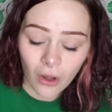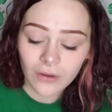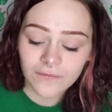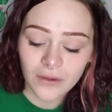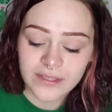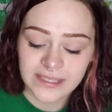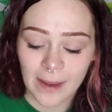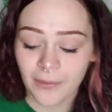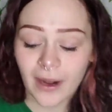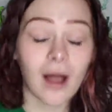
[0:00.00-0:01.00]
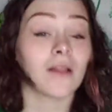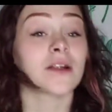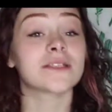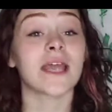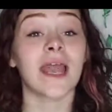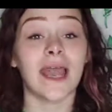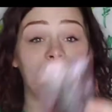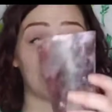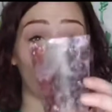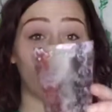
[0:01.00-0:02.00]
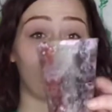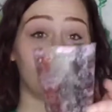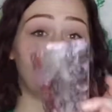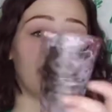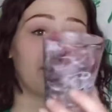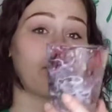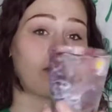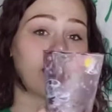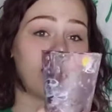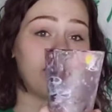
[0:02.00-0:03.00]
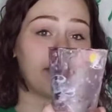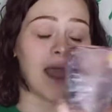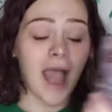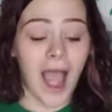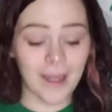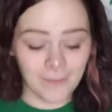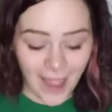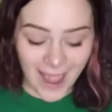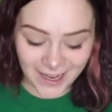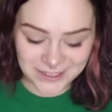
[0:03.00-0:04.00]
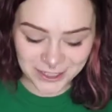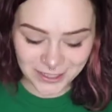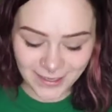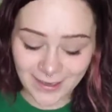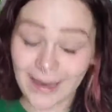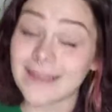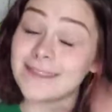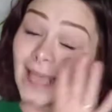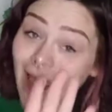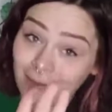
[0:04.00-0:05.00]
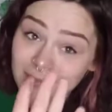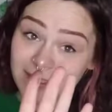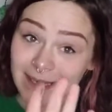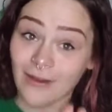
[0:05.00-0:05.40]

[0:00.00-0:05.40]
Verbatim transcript: all of those separate colors into one big pour cup, I'm actually going to attempt.